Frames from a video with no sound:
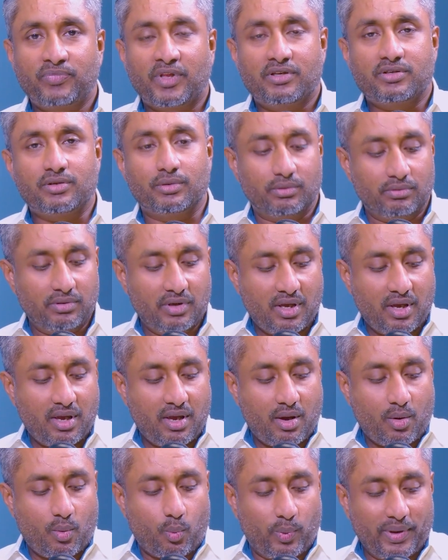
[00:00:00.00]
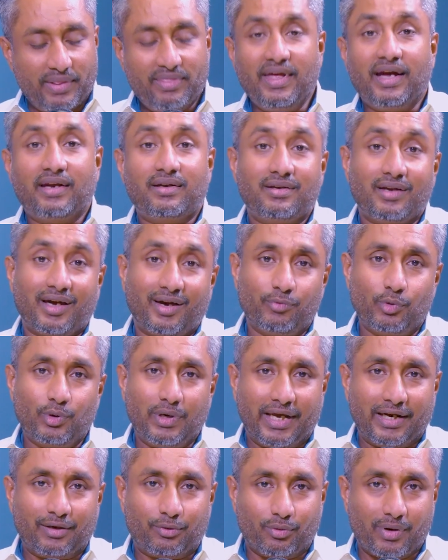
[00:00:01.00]
So, with that, I would
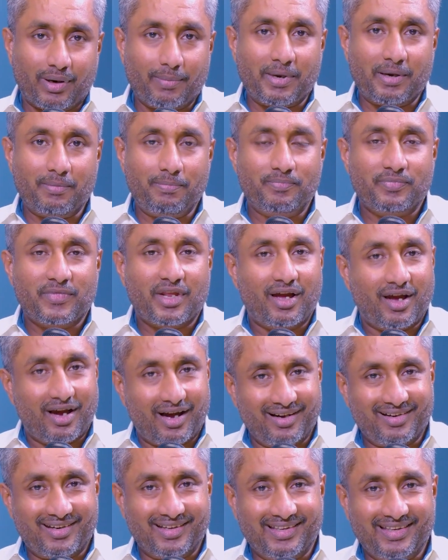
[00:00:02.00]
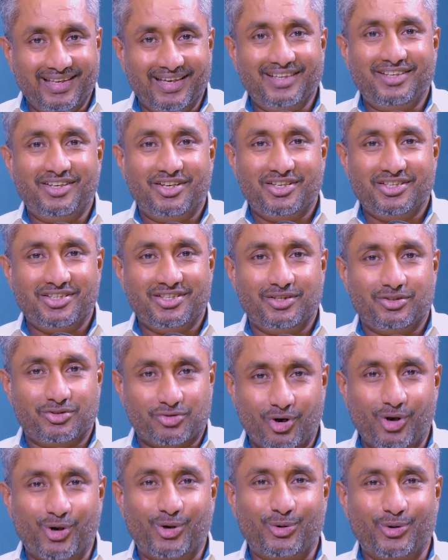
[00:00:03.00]
like to wrap up. Until then,
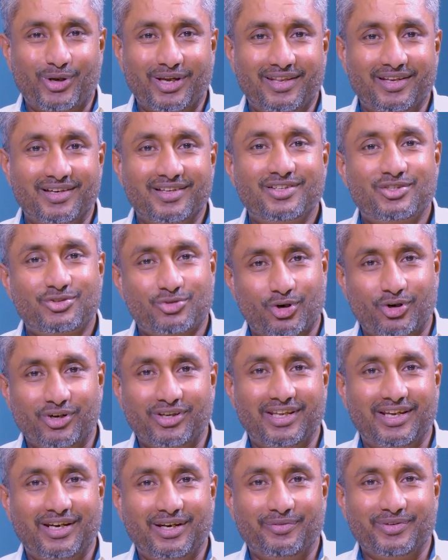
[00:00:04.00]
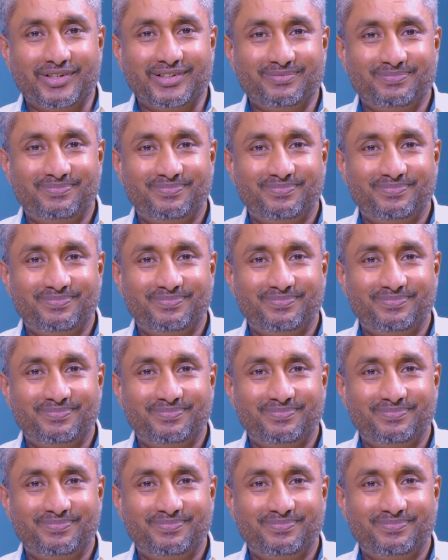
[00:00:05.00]
stronger together, stronger than ever.